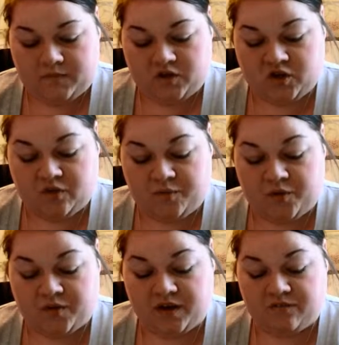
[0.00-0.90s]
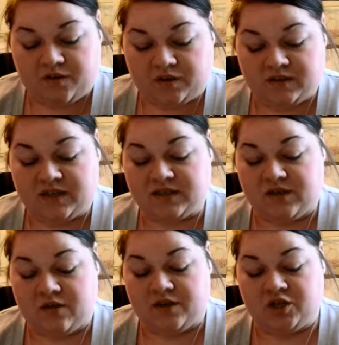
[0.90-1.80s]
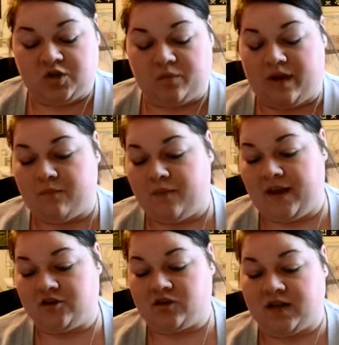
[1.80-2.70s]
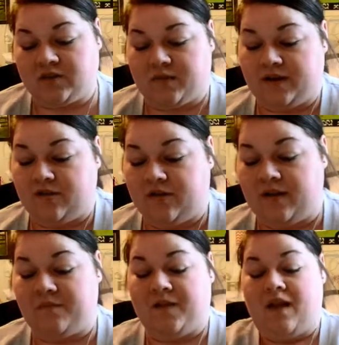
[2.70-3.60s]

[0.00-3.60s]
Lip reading: Choose protein first. Eat slowly, chew well. Exercise regularly.